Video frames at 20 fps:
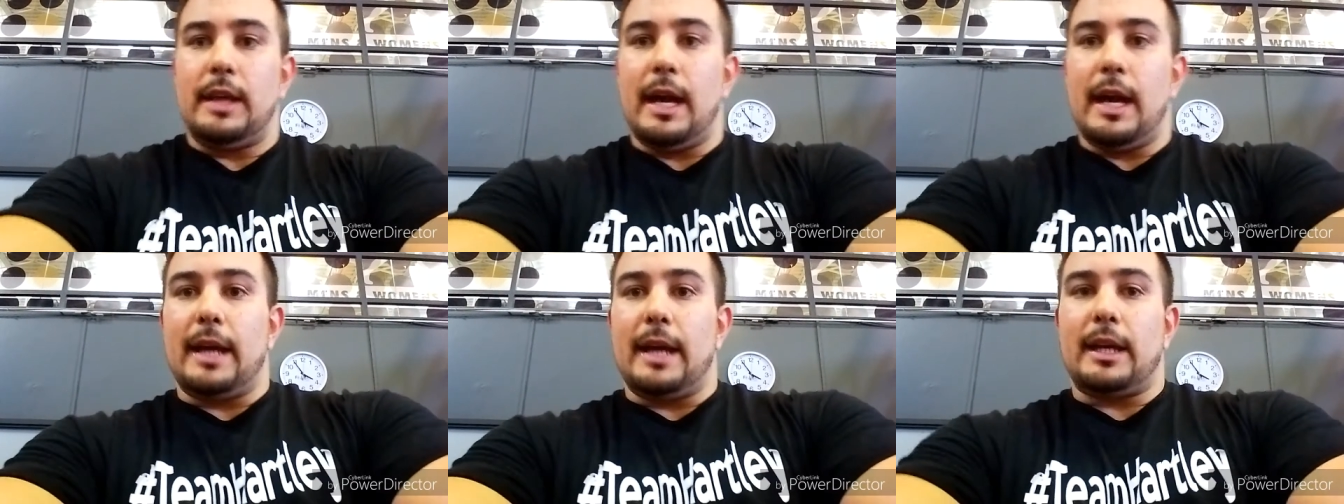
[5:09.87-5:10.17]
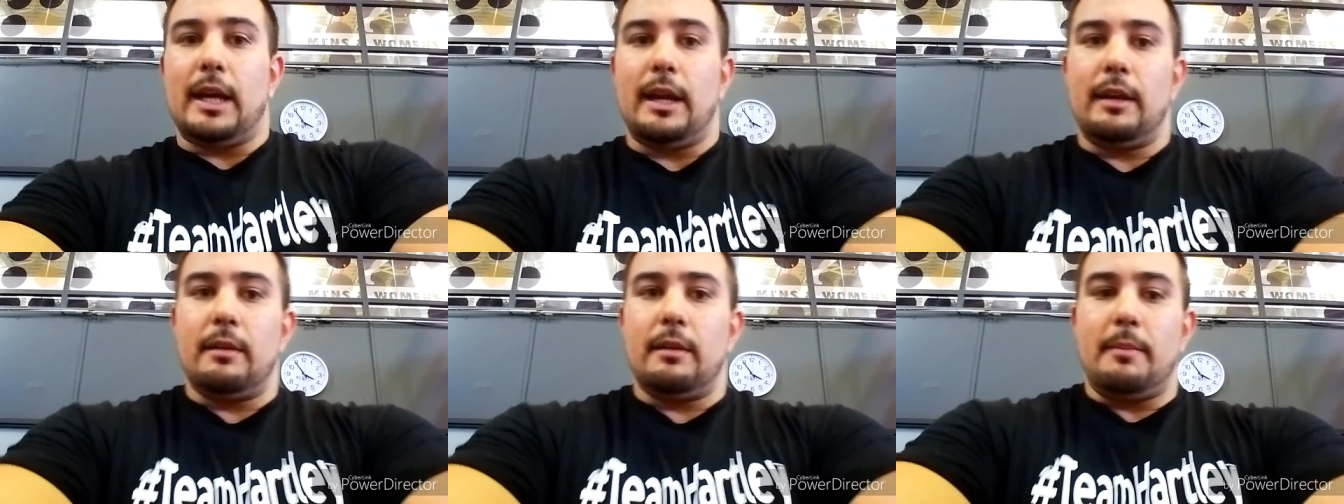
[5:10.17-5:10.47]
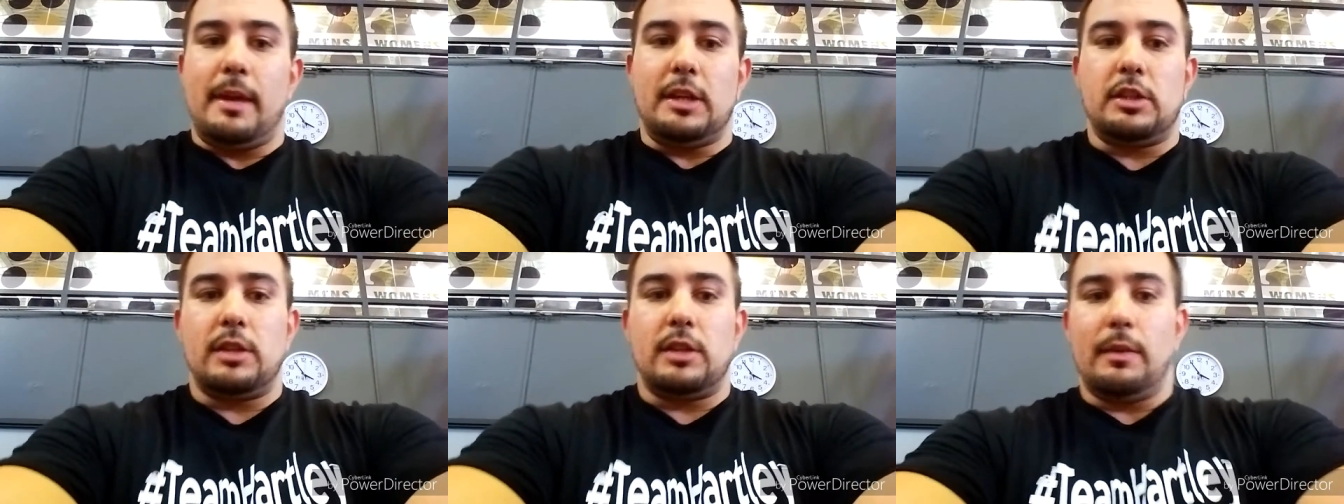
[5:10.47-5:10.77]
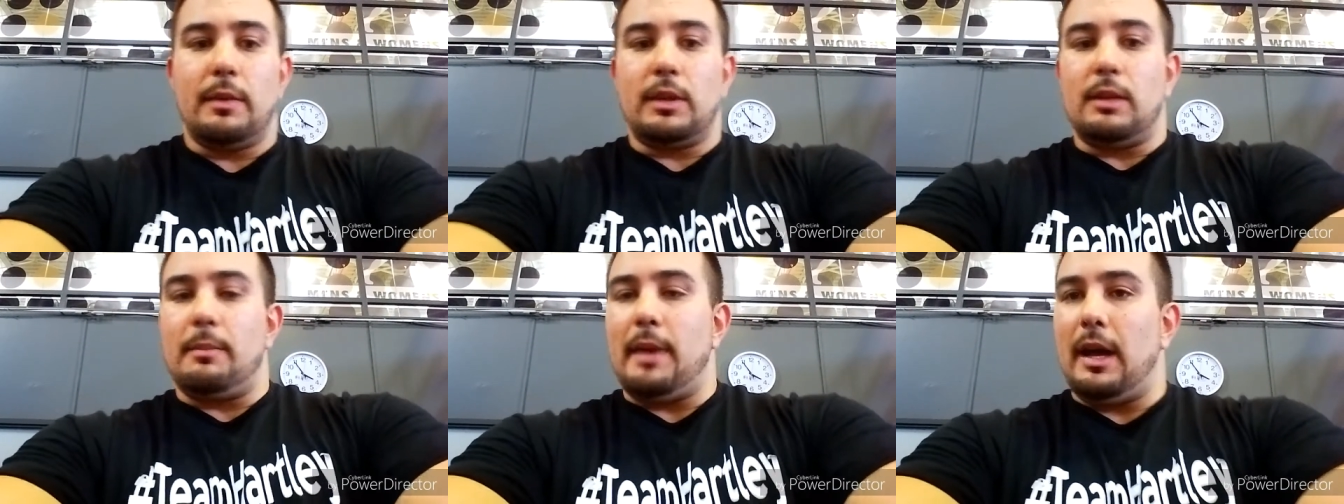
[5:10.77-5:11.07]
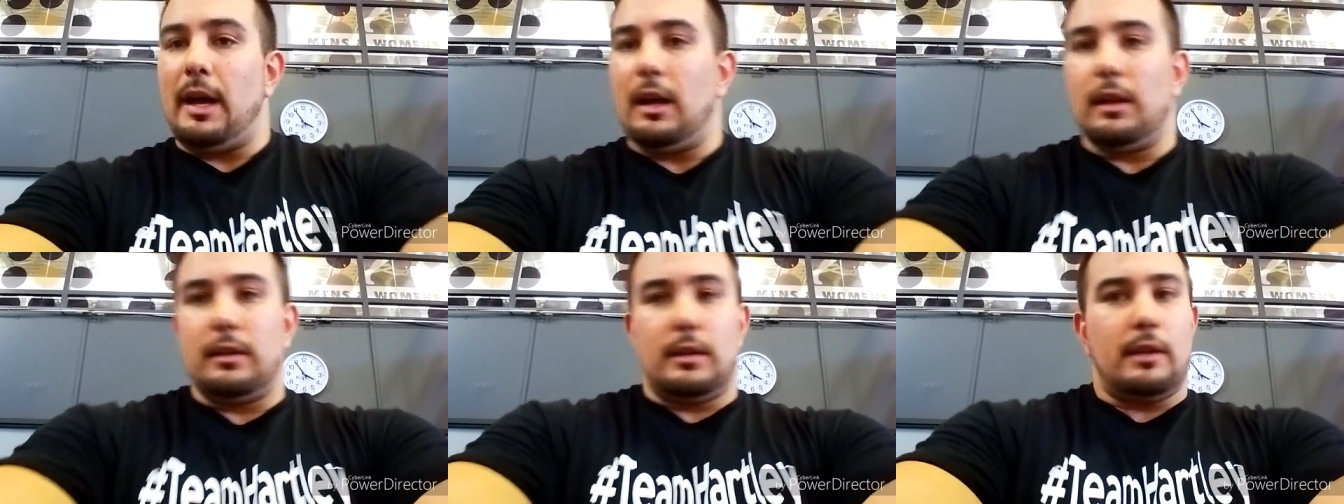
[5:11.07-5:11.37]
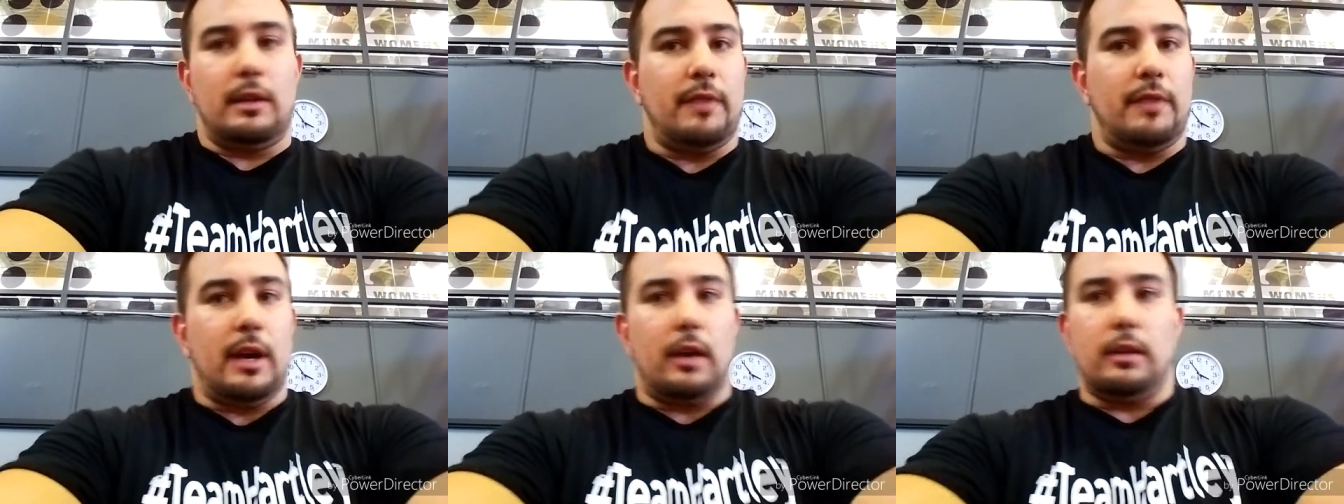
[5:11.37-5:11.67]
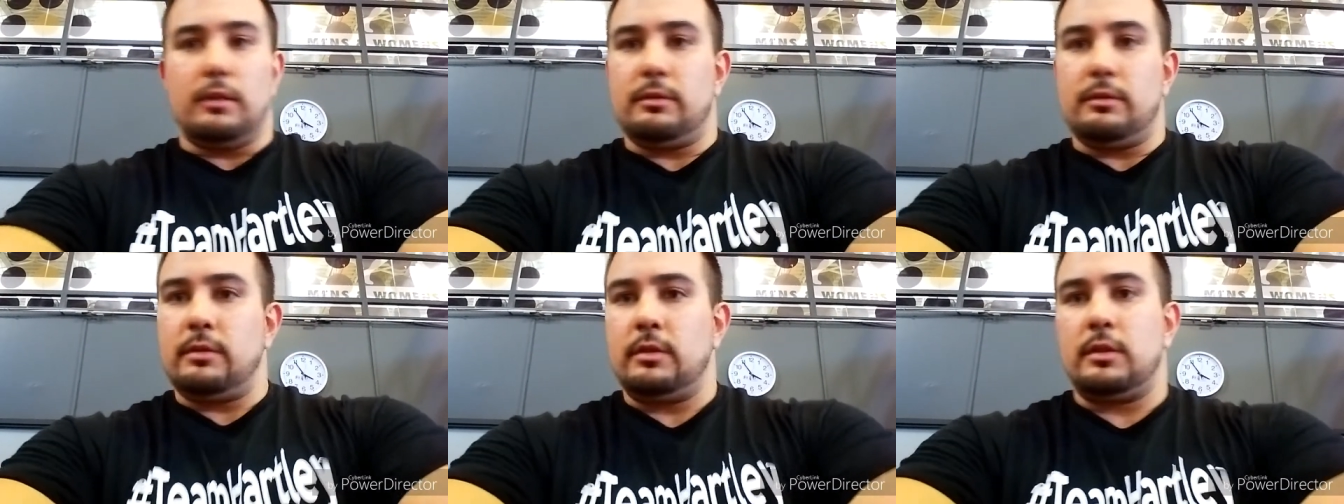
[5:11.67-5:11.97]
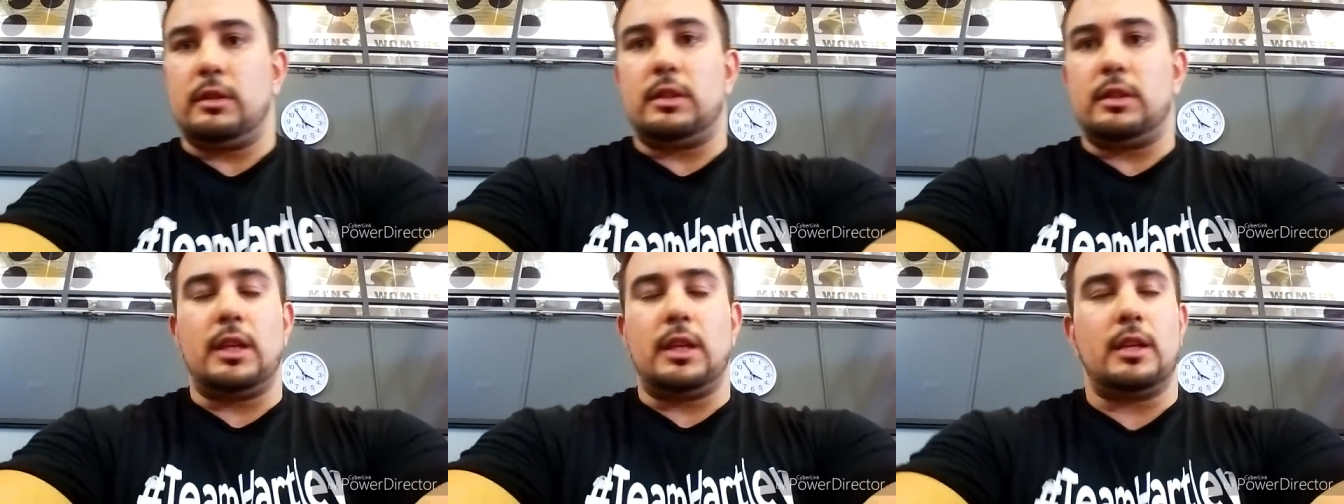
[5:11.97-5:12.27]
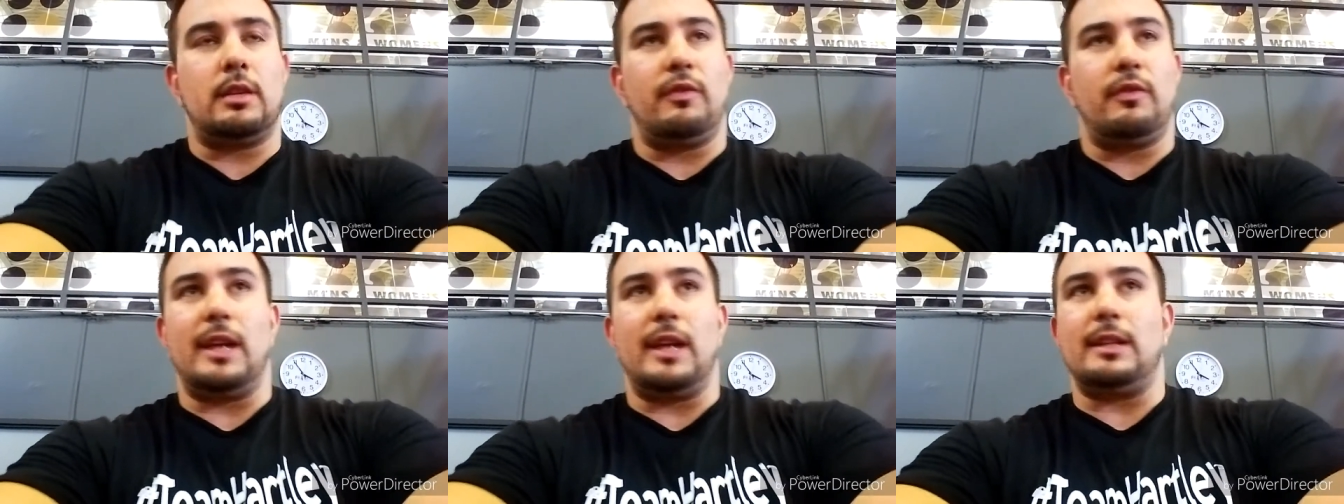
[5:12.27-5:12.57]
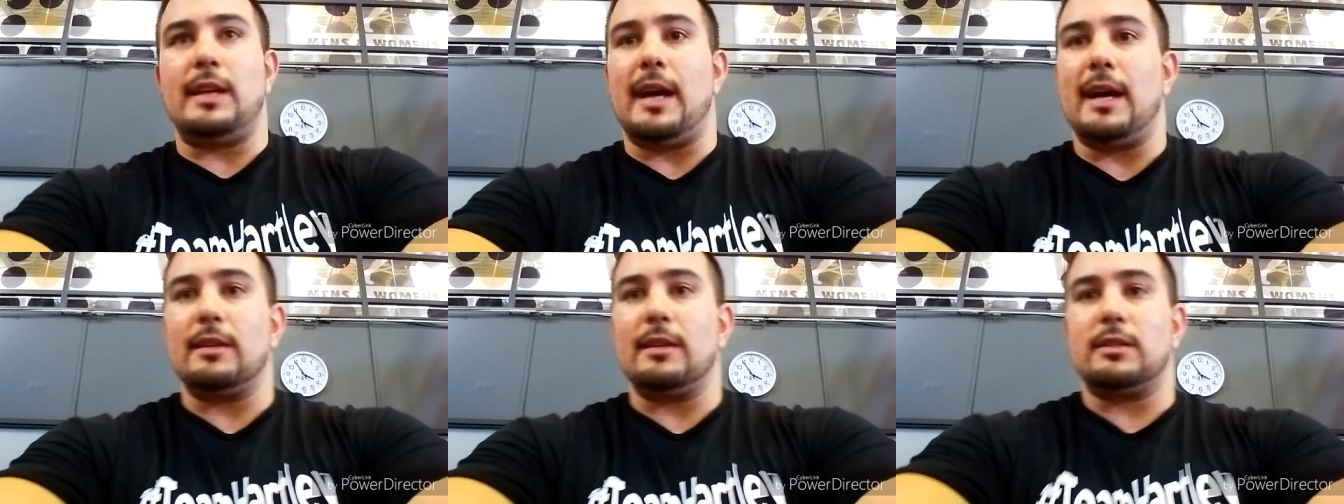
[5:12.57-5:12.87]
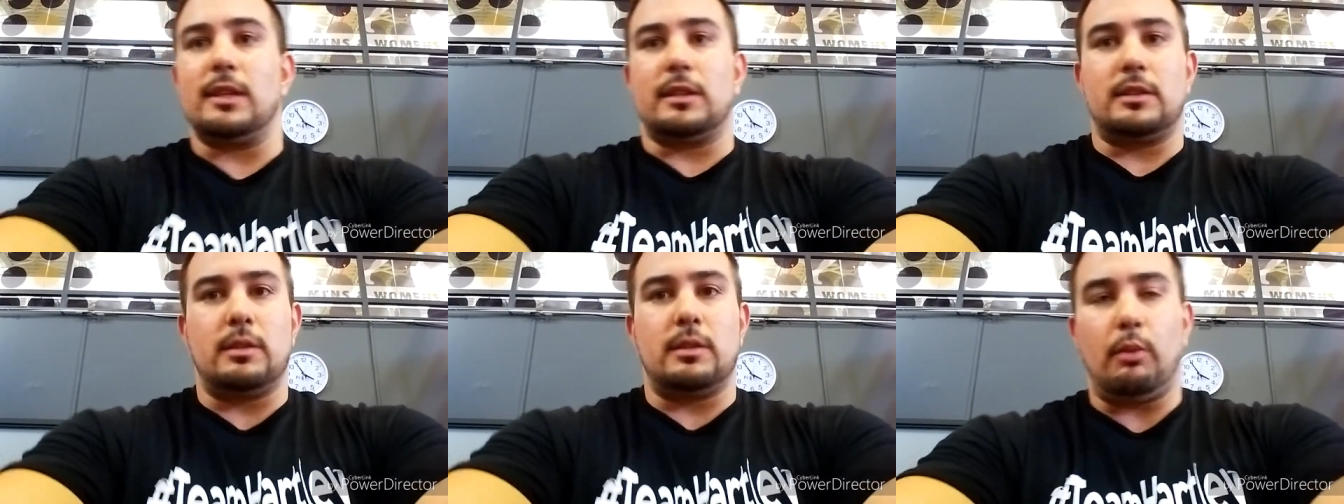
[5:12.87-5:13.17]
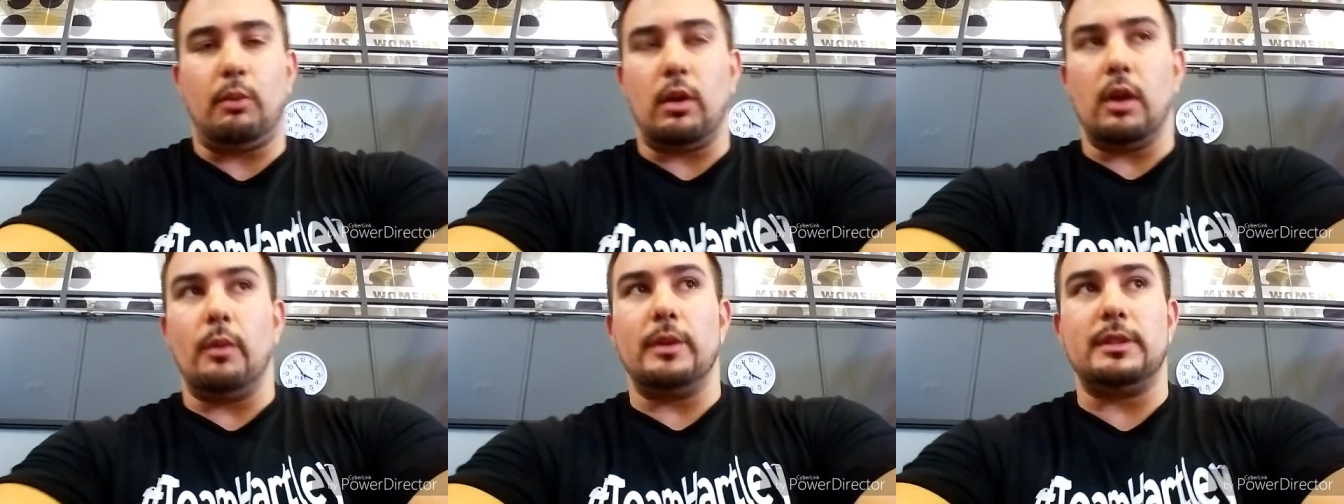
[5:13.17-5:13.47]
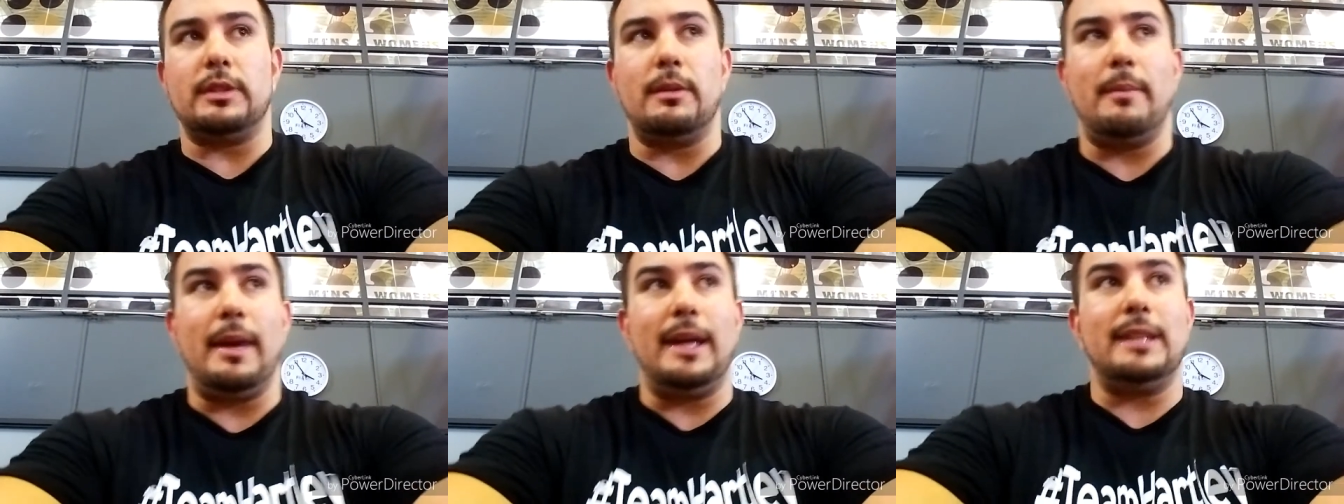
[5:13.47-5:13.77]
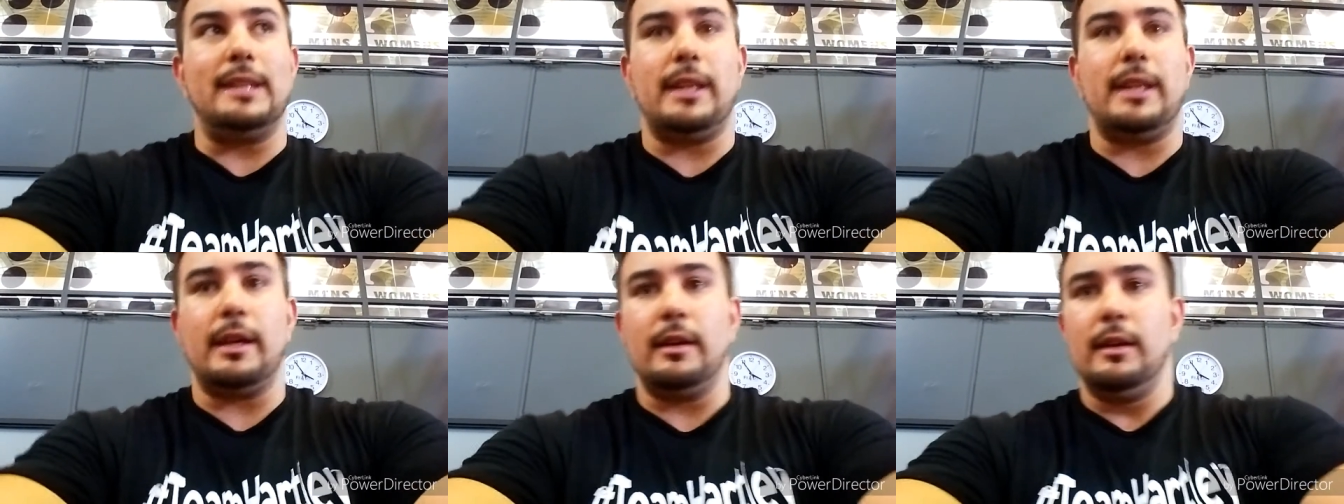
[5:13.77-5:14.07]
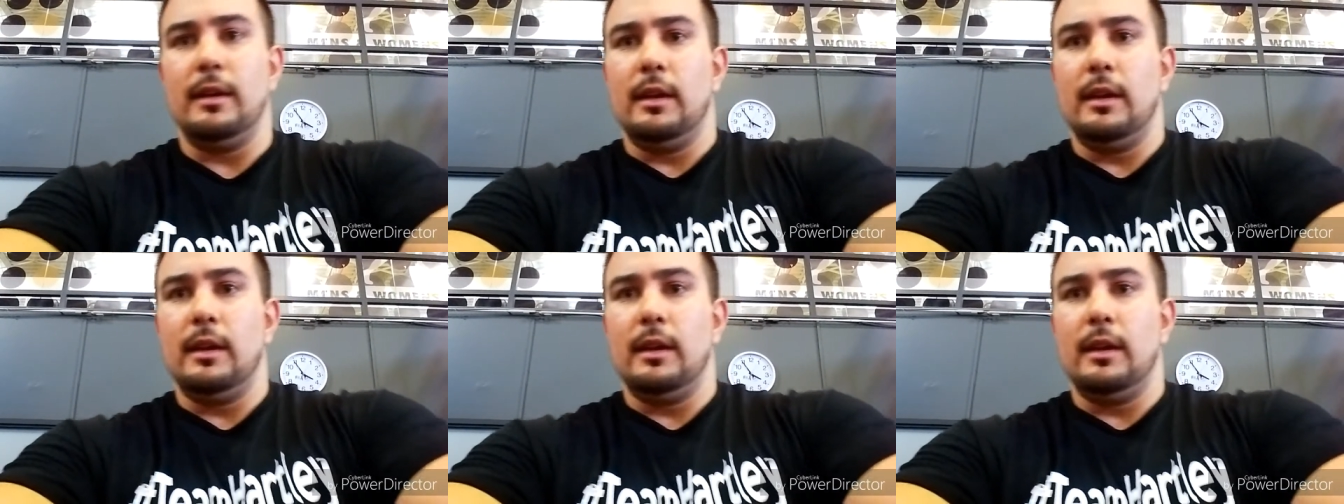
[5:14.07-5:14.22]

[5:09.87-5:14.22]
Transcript: Yeah, I got on the bench today with the belt and it felt just fantastic. Support was amazing.